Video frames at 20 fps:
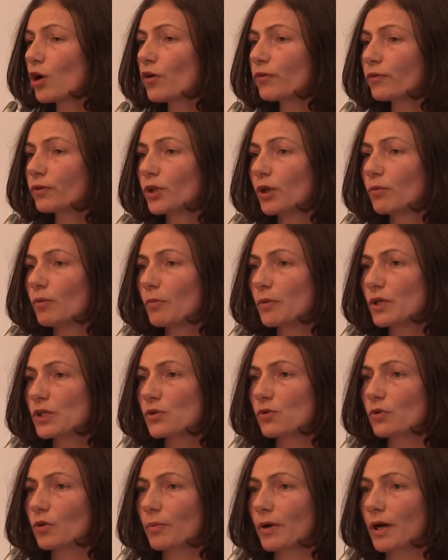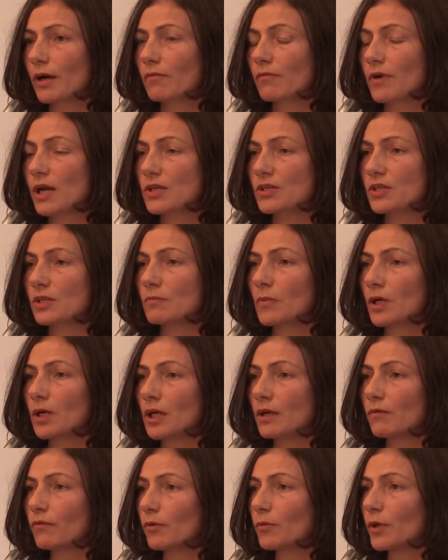often when we talk about raising
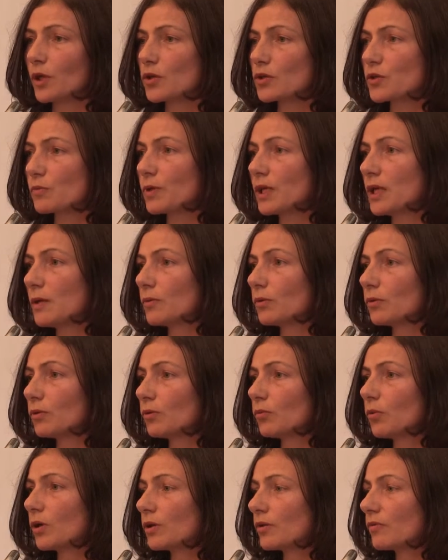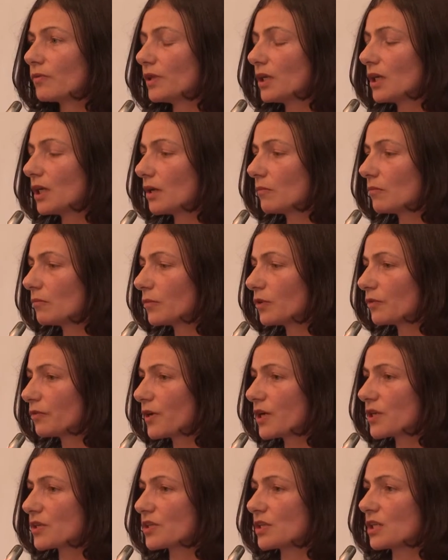money from a lot of people, one of the
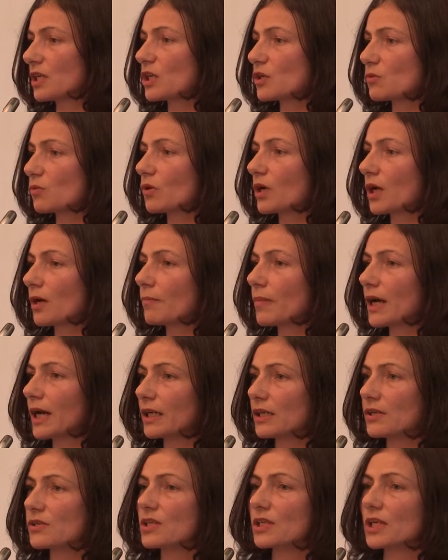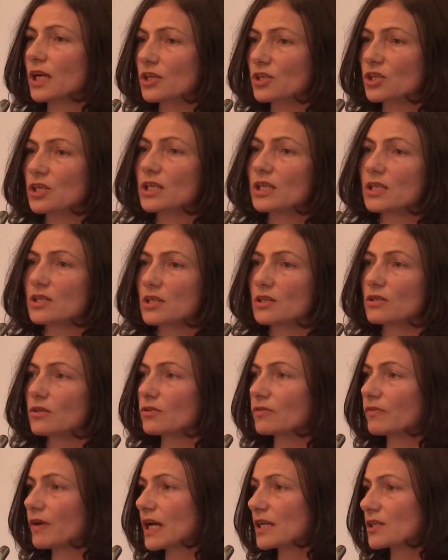first things will come back is that actually it's a
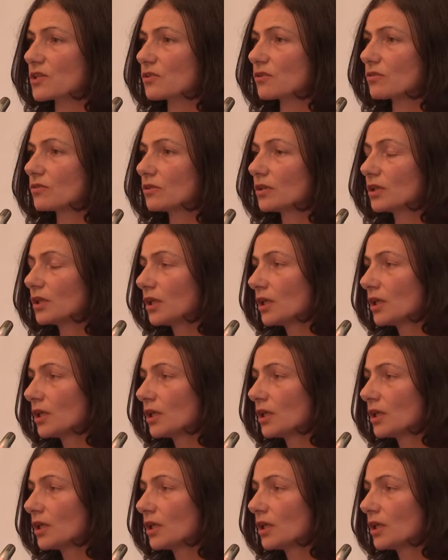lot of hassle.